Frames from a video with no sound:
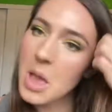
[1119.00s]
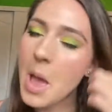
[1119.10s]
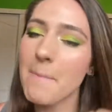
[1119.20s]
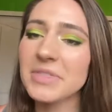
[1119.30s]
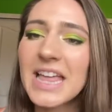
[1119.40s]

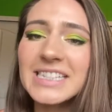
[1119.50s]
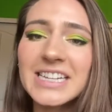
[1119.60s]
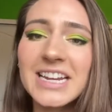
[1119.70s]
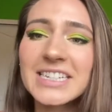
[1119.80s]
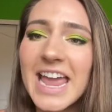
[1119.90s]
But that's
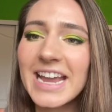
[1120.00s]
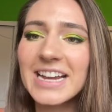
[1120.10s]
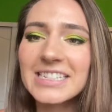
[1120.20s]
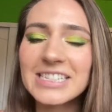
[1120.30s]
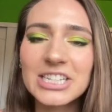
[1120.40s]
gonna take
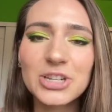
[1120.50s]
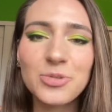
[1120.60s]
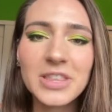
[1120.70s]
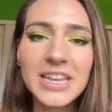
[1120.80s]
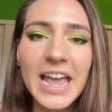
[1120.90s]
us to
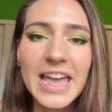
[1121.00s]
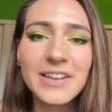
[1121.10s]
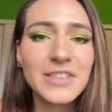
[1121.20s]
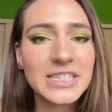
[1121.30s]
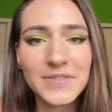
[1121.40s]
the end
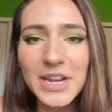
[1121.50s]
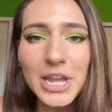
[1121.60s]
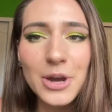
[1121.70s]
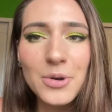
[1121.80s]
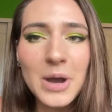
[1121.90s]
of this
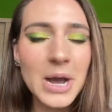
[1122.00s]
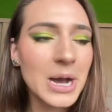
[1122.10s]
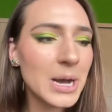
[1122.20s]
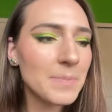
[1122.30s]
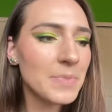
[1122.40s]
video.
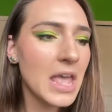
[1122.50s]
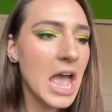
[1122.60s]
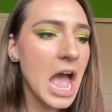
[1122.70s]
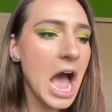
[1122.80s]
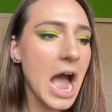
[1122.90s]

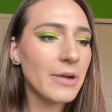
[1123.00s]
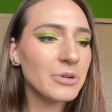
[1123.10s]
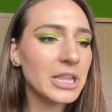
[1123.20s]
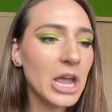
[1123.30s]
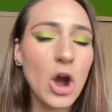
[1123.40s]
I
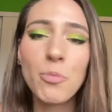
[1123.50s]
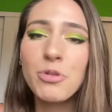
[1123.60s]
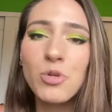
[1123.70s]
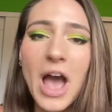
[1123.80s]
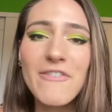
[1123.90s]
really hope
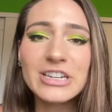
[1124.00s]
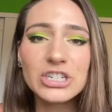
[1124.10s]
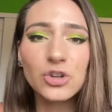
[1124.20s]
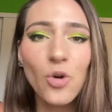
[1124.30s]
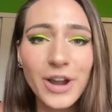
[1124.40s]
you have
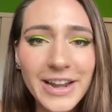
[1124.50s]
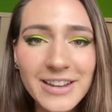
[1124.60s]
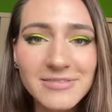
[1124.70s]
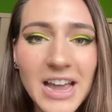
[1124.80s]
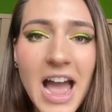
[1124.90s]
enjoyed.
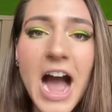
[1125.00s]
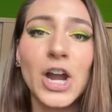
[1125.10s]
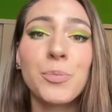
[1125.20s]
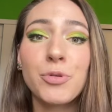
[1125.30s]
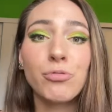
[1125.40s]
I
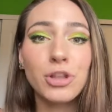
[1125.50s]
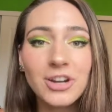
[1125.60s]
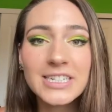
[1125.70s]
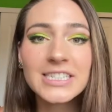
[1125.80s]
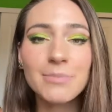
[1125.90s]
hope you
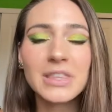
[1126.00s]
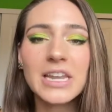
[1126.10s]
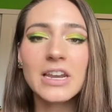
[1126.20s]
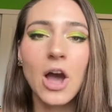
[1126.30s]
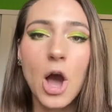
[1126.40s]
learned
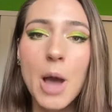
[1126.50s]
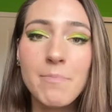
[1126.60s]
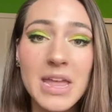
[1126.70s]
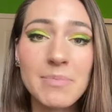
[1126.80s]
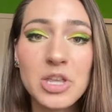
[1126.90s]
something.
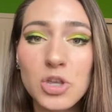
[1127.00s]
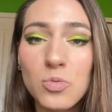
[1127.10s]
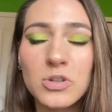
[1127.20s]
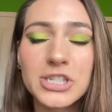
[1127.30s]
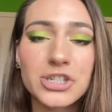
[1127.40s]
Maybe you
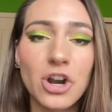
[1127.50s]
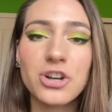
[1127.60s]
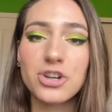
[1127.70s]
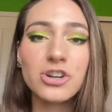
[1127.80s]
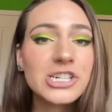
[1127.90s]
will start
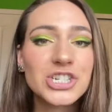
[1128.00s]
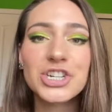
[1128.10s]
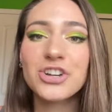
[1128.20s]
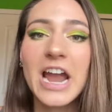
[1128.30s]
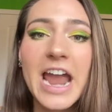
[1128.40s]
nourishing
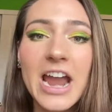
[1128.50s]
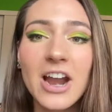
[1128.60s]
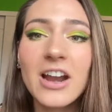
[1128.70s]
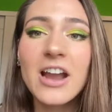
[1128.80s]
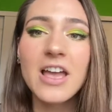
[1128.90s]
your
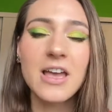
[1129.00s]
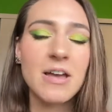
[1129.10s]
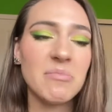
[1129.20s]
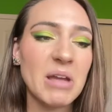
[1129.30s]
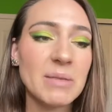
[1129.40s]
hair.
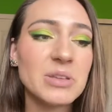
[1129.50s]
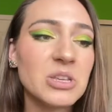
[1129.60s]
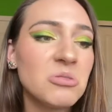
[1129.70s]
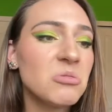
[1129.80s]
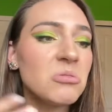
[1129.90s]
Maybe
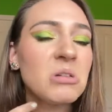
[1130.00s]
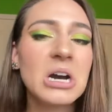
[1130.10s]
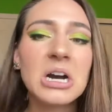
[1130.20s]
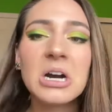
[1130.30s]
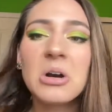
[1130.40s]
you
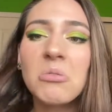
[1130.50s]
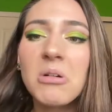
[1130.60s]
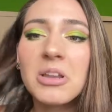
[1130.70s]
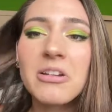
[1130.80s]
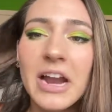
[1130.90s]

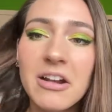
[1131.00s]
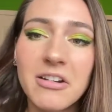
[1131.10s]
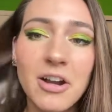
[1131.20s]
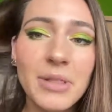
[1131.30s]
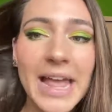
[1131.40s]
want your hair to
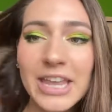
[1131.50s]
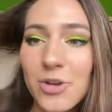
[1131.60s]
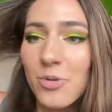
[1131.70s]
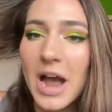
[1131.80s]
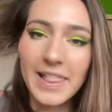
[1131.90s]
grow like
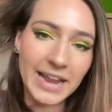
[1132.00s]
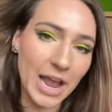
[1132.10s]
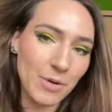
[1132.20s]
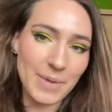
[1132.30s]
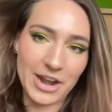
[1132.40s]
I
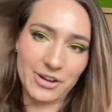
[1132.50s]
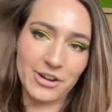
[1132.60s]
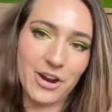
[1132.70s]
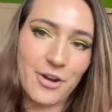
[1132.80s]
want my hair to grow.